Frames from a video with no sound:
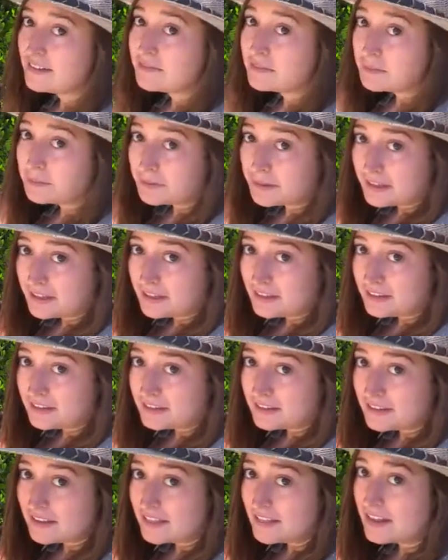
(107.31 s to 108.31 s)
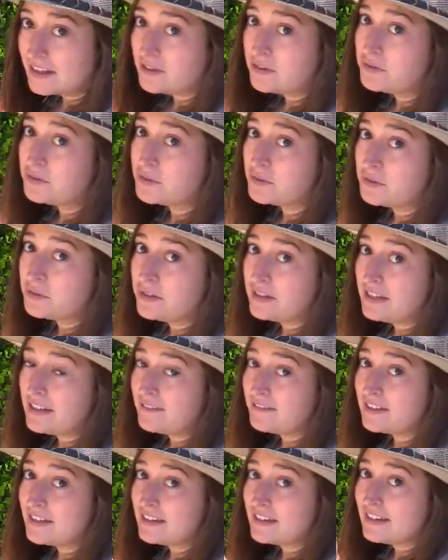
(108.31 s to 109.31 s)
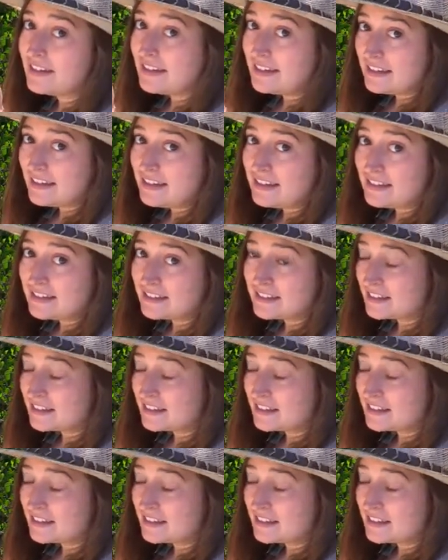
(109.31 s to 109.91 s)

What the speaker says: from plants that you don't even eat.